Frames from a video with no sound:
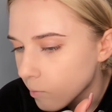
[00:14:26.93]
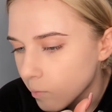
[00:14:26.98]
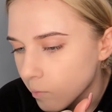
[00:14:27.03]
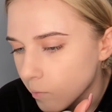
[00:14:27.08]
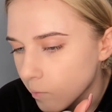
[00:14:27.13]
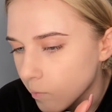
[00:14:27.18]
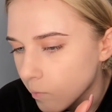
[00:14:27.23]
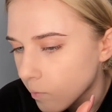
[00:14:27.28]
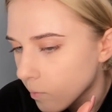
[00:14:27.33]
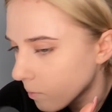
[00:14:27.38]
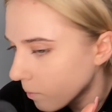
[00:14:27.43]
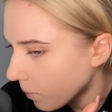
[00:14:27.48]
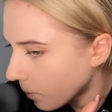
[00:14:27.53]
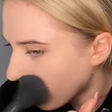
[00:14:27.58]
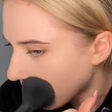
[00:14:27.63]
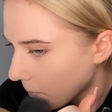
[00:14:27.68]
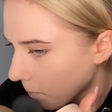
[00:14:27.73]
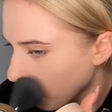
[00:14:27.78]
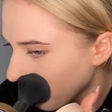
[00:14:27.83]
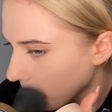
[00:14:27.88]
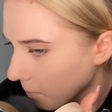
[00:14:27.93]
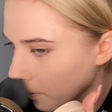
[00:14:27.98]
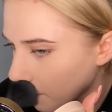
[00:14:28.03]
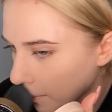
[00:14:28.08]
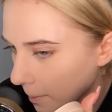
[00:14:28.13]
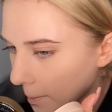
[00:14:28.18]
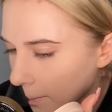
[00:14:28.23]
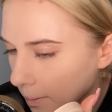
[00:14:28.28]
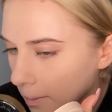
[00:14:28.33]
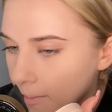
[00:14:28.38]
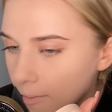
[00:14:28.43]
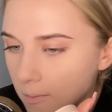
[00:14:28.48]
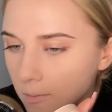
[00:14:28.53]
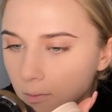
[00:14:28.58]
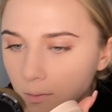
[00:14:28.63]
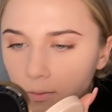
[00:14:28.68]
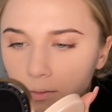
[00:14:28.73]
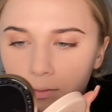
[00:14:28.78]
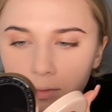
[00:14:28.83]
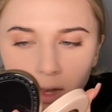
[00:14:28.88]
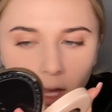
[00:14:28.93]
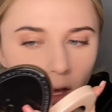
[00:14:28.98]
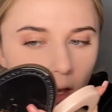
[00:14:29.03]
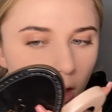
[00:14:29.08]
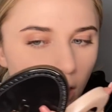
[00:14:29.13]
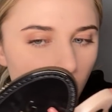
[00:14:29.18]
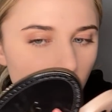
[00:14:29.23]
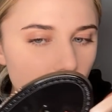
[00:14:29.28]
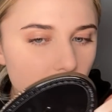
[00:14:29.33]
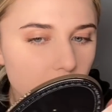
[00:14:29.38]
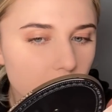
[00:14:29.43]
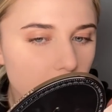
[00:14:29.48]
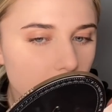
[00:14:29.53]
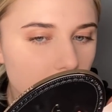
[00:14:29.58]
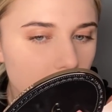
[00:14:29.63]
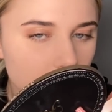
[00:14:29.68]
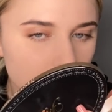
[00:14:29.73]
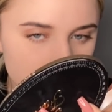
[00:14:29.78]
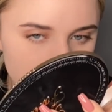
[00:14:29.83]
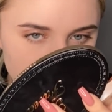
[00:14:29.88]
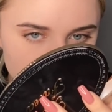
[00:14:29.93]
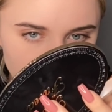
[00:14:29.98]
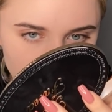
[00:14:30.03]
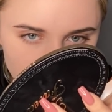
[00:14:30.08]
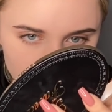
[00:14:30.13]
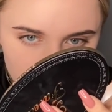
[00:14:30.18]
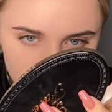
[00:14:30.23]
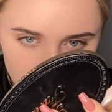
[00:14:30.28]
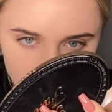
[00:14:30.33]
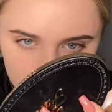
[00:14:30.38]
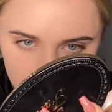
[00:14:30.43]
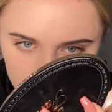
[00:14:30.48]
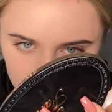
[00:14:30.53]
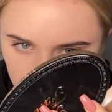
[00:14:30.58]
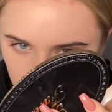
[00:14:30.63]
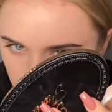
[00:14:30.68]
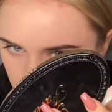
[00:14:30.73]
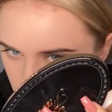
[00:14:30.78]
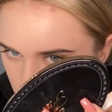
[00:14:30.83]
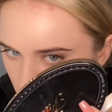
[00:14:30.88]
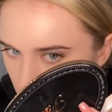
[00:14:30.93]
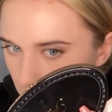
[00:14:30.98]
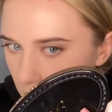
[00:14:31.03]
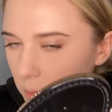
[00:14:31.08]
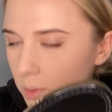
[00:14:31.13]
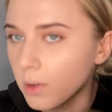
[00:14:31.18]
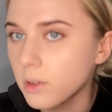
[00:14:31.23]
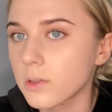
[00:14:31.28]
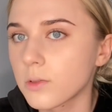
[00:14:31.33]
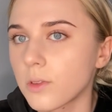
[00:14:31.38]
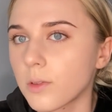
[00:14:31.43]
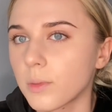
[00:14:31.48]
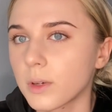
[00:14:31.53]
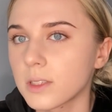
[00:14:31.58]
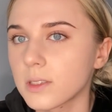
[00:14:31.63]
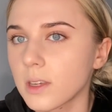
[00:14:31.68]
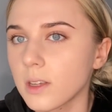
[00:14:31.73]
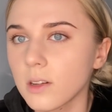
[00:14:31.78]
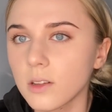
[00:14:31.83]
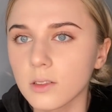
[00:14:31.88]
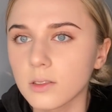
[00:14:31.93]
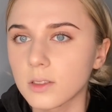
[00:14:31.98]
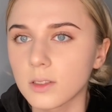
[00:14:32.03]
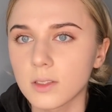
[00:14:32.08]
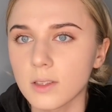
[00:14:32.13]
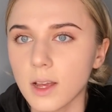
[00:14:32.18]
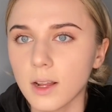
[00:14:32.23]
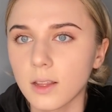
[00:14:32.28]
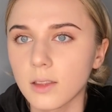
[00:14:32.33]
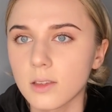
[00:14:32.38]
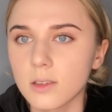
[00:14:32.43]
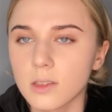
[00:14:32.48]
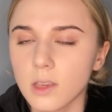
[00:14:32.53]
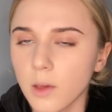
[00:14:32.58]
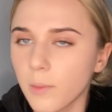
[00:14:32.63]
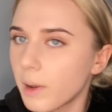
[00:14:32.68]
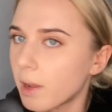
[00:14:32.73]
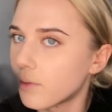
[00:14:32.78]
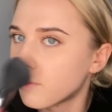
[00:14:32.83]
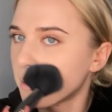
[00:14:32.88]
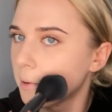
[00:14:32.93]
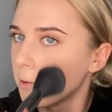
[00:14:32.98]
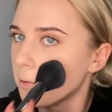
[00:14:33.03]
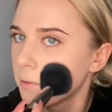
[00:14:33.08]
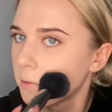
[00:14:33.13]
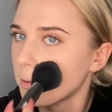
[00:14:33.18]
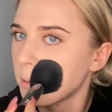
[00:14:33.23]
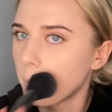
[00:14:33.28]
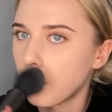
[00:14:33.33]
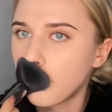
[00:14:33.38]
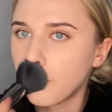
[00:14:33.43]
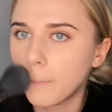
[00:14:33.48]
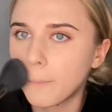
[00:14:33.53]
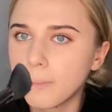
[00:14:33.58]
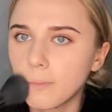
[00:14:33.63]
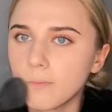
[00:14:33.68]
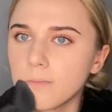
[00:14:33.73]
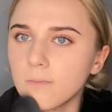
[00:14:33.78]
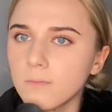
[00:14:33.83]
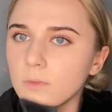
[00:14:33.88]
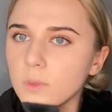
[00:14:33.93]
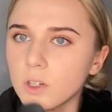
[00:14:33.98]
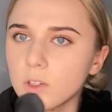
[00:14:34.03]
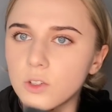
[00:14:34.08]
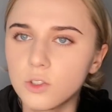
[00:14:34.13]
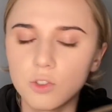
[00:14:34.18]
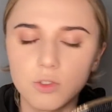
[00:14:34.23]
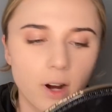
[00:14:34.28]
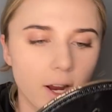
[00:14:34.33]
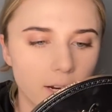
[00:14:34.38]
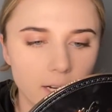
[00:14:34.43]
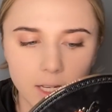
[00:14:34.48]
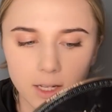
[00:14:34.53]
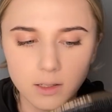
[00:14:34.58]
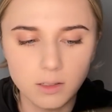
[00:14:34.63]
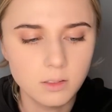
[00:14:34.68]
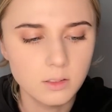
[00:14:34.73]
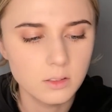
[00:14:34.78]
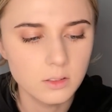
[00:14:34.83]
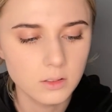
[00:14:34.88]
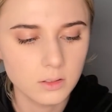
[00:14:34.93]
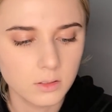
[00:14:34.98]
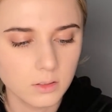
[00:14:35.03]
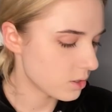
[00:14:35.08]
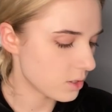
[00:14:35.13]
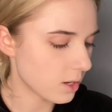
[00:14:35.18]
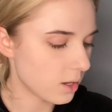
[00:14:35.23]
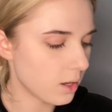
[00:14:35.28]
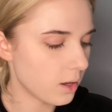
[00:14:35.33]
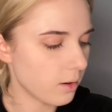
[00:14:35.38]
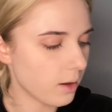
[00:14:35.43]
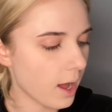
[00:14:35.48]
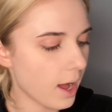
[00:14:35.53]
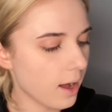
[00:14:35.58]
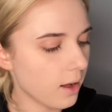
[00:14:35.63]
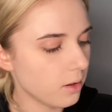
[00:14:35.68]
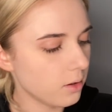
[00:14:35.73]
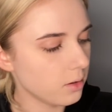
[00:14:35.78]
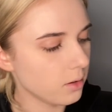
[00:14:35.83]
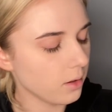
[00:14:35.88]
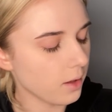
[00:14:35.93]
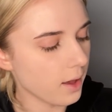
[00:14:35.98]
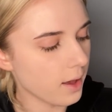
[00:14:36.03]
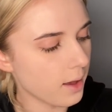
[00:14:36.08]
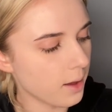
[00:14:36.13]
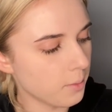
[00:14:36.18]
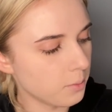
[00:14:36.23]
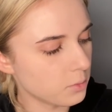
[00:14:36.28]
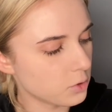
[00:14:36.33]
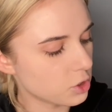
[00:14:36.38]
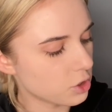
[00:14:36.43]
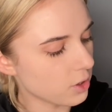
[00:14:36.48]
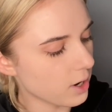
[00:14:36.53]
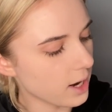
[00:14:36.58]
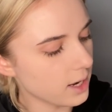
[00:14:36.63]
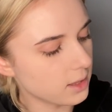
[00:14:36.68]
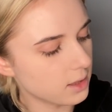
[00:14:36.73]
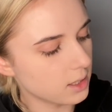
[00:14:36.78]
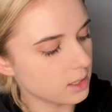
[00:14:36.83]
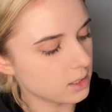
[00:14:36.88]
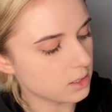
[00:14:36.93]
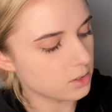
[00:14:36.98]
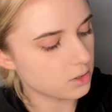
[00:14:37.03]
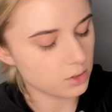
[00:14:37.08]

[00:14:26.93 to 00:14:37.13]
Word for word: Hmm. Hmm. I don't feel like it did anything. I'm gonna be honest with you, my skin looks exactly the same level of dryness. So I'll um, try these